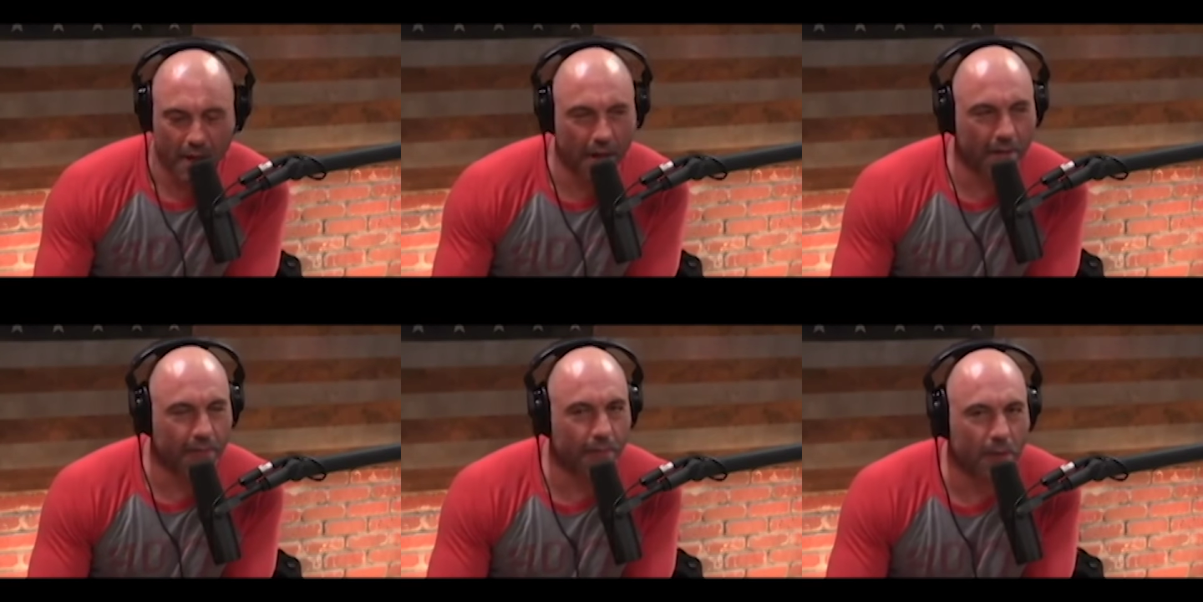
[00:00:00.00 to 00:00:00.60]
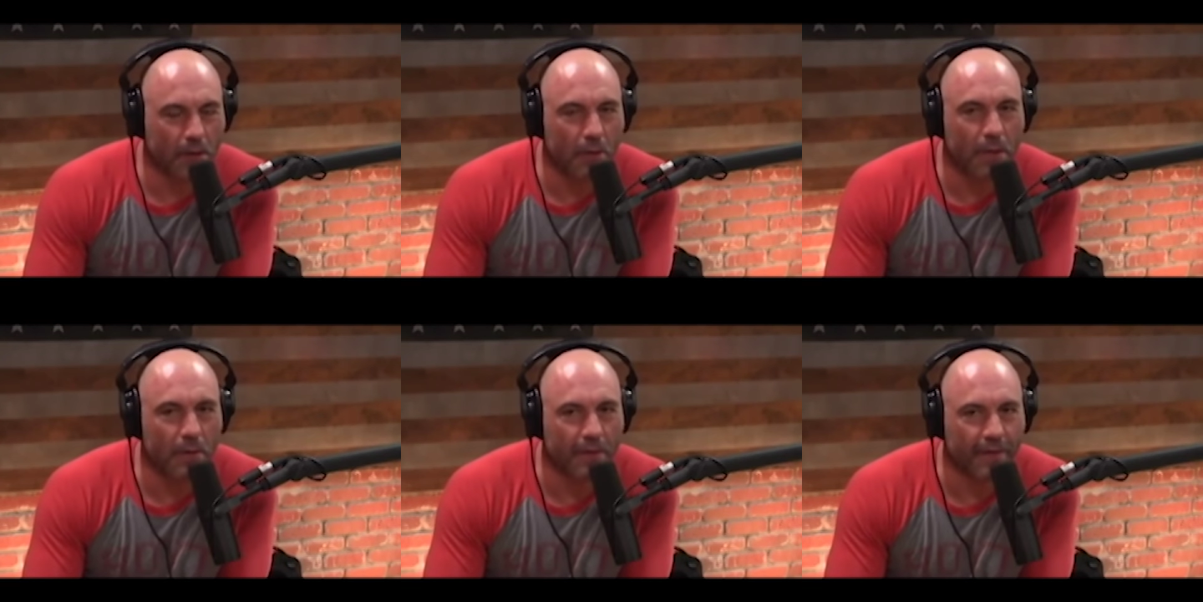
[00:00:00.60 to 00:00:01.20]
Yeah, but
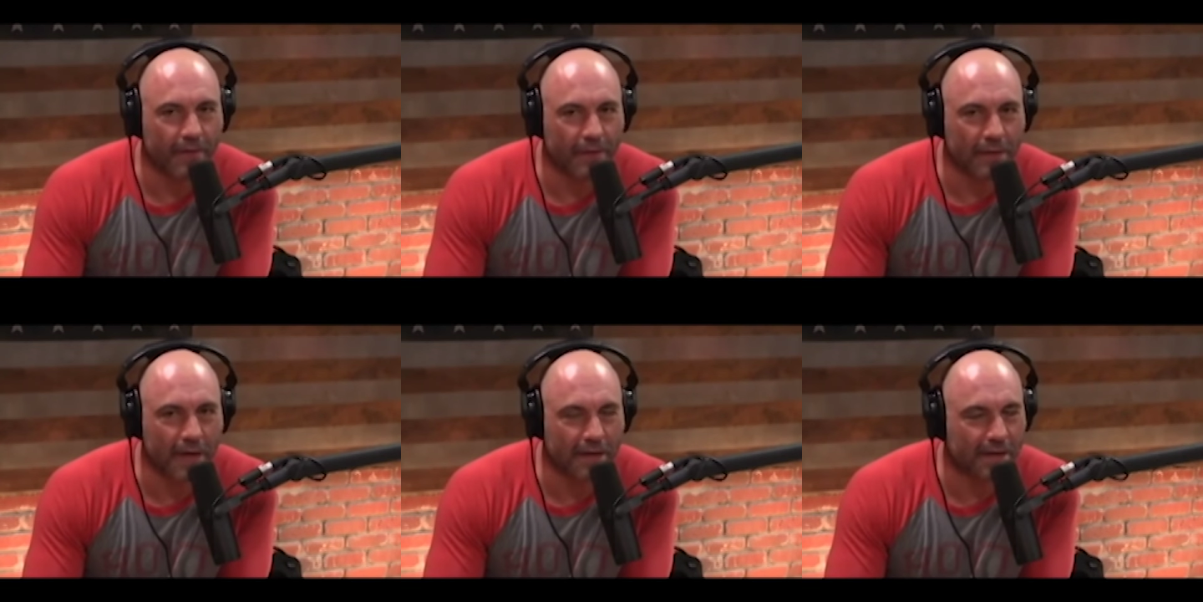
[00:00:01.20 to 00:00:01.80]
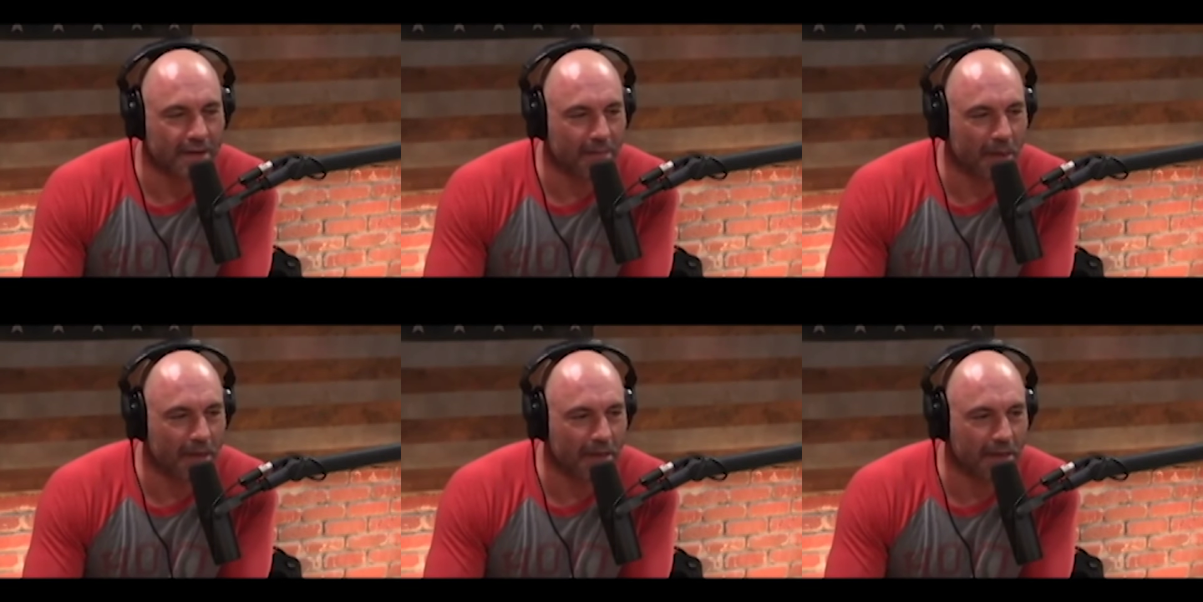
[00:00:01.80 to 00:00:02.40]
nobody would have ever
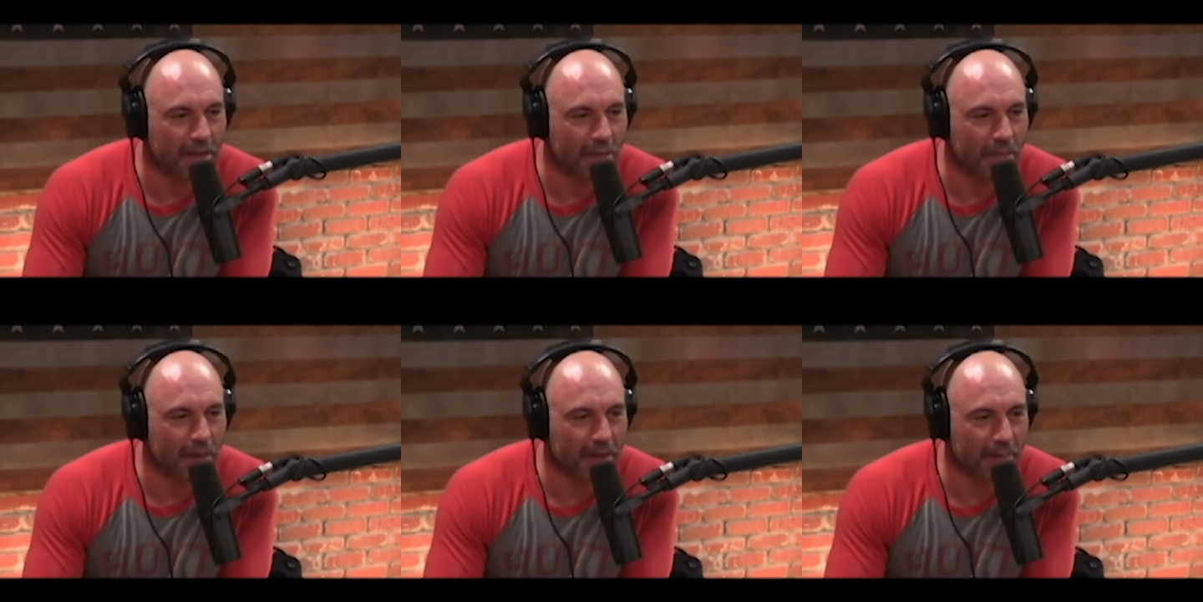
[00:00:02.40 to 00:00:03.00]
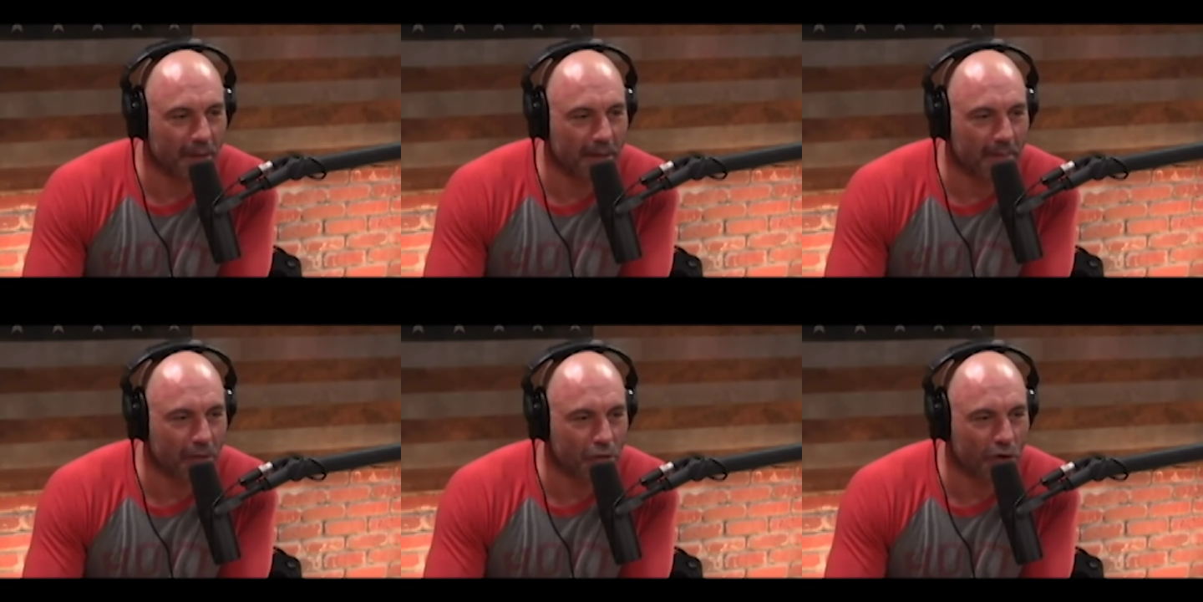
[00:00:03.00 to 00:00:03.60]
anticipated that there would be debate
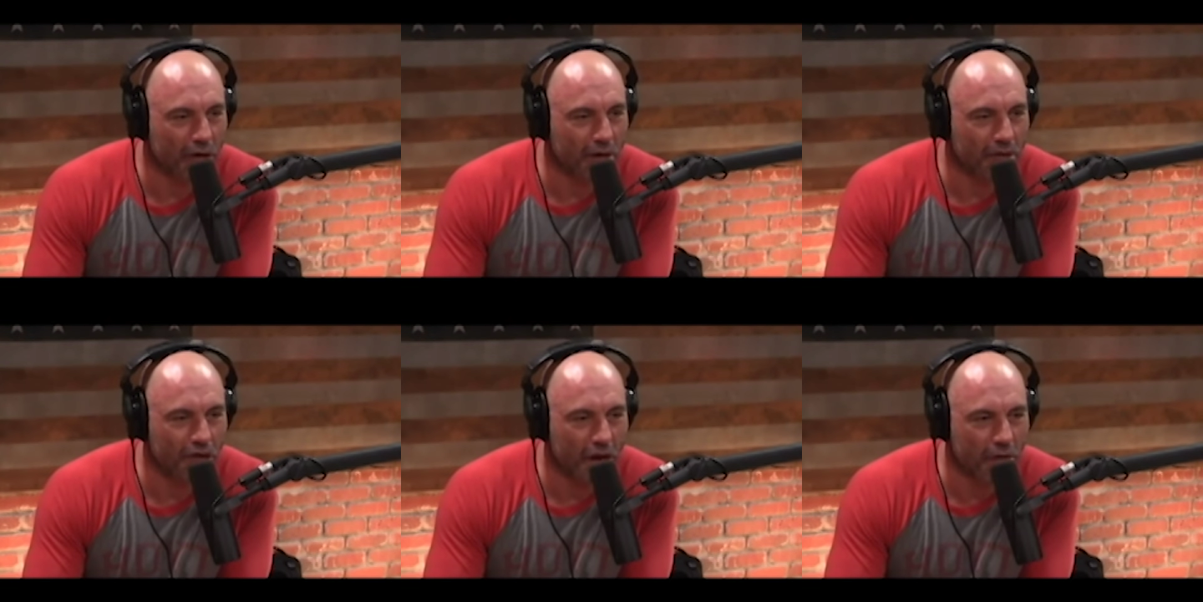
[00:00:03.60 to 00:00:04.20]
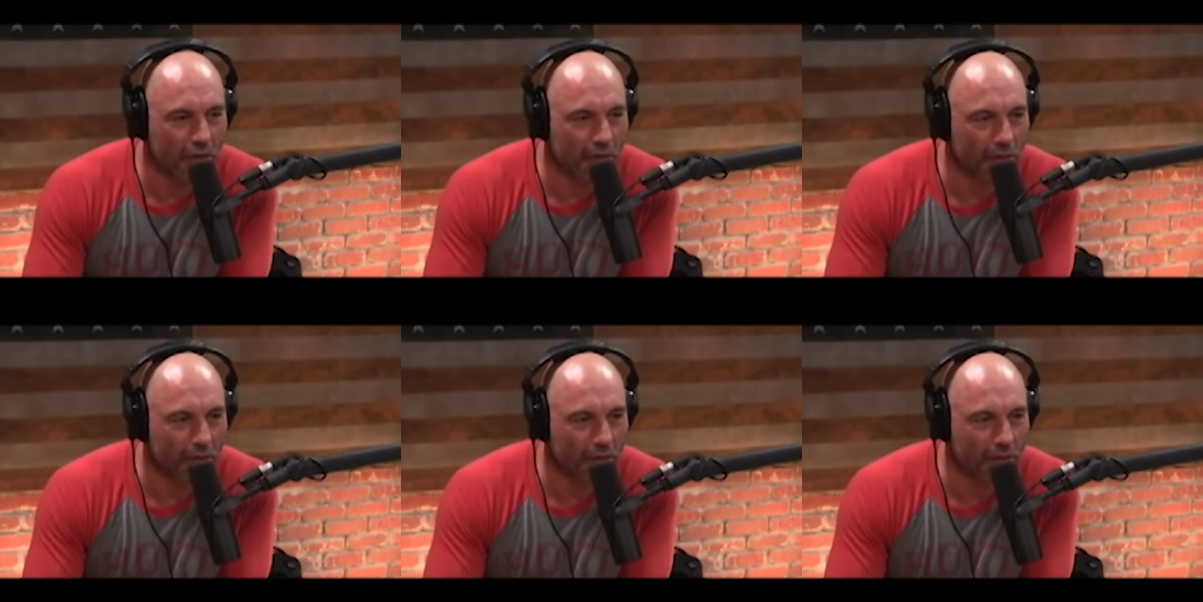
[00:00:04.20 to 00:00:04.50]
about gender.